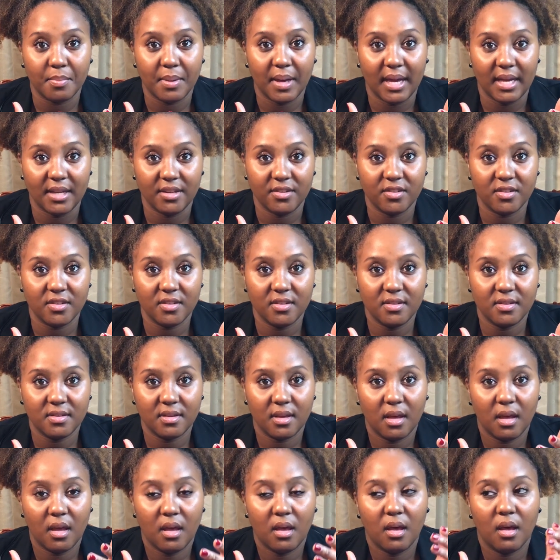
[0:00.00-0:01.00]
pages,
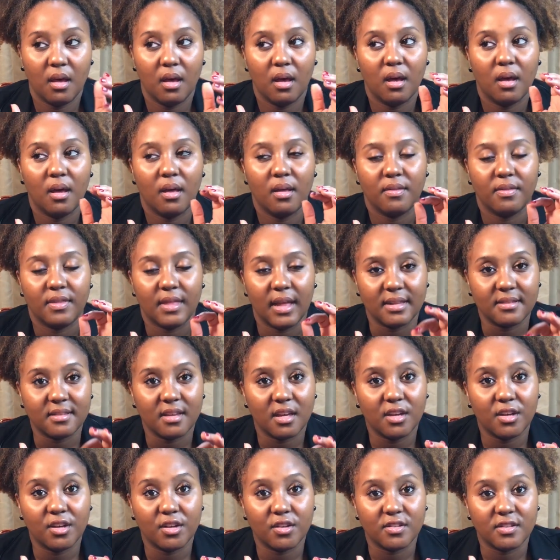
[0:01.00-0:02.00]
that's
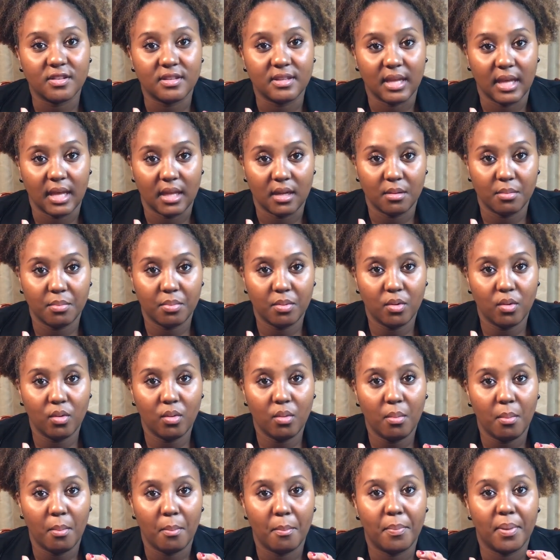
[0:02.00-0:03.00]

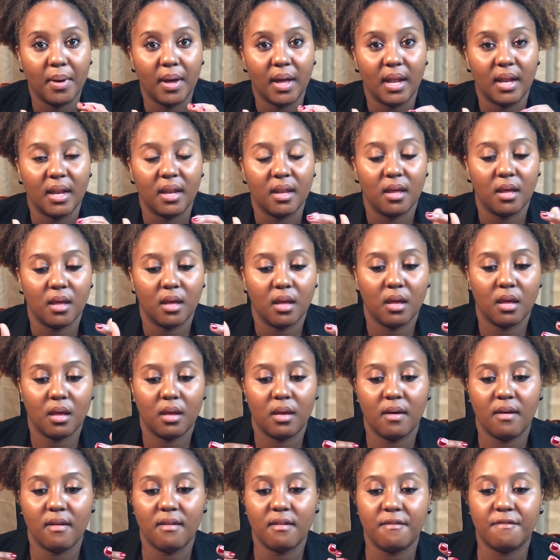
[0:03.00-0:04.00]
understandable, but
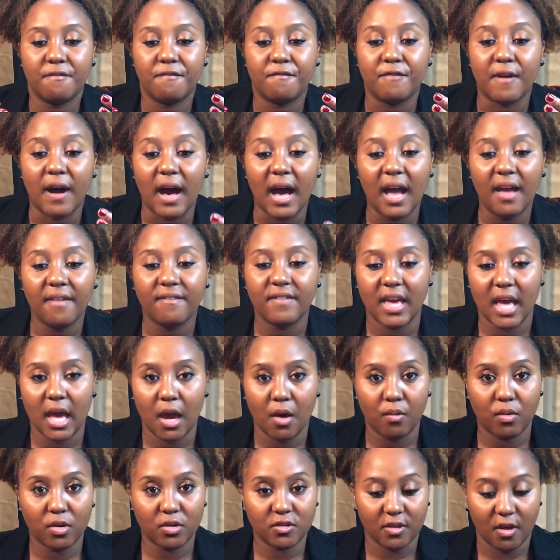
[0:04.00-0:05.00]
5
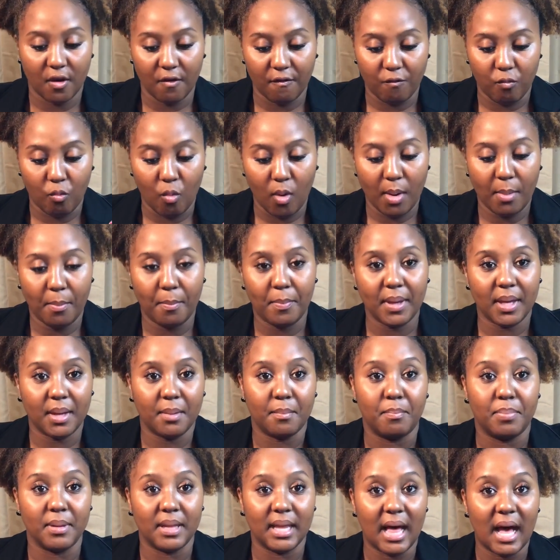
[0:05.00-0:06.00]
hours of one
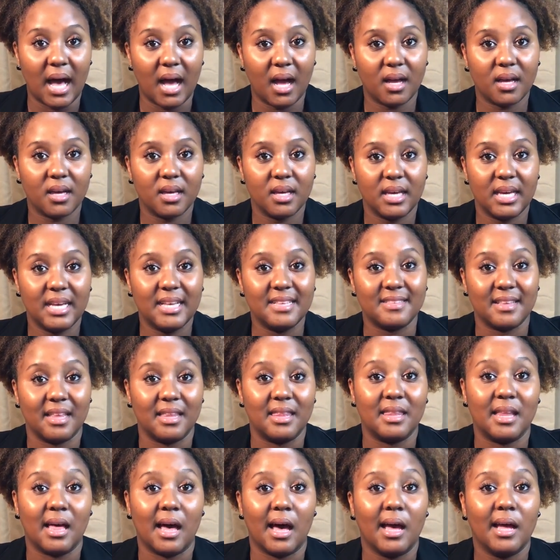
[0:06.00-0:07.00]
big block is a
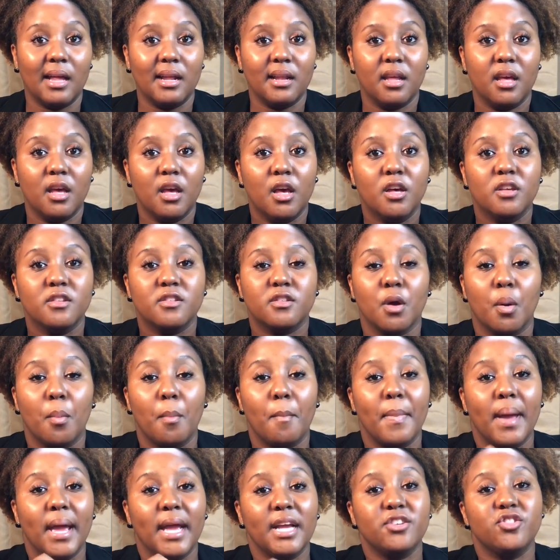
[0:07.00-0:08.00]
lot. So
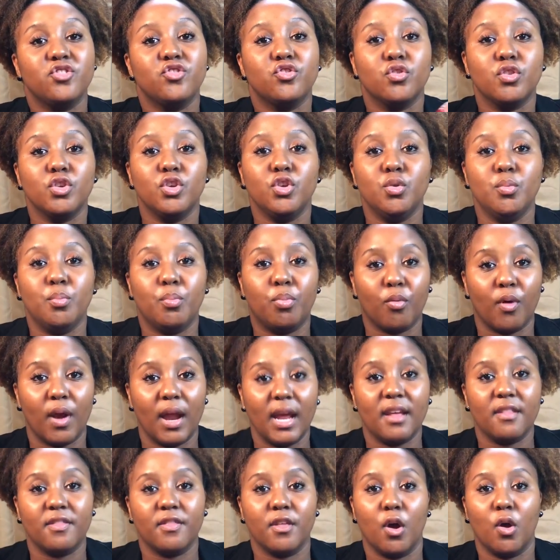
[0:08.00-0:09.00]
make sure you
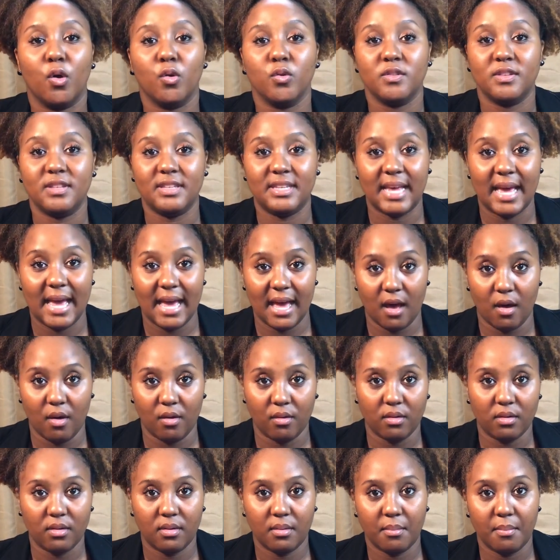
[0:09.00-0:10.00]
break those
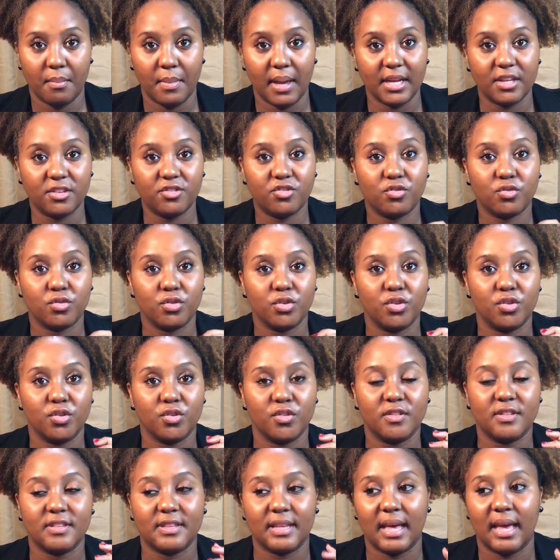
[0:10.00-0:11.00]
down. Make sure you're
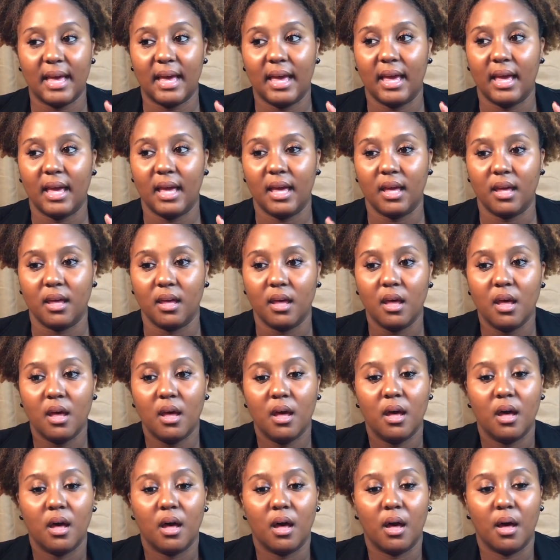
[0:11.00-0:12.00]
saying,
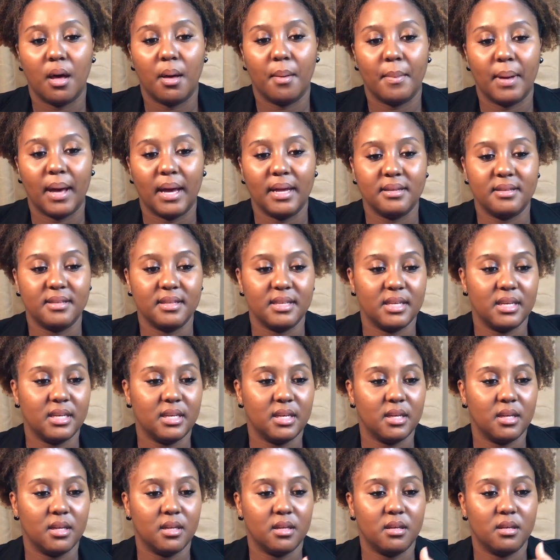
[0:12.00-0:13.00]
I
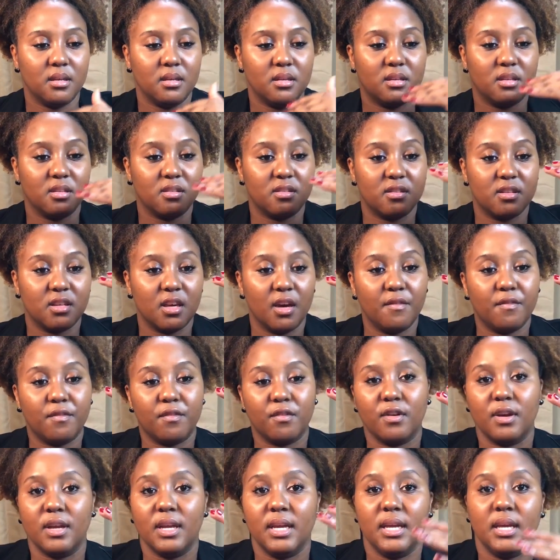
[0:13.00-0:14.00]
did
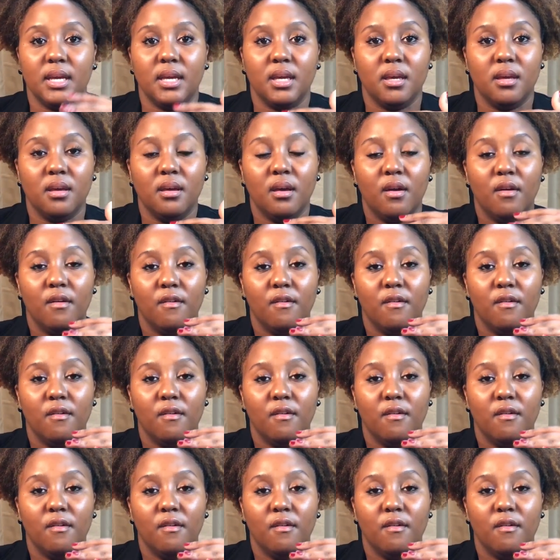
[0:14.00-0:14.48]
discovery,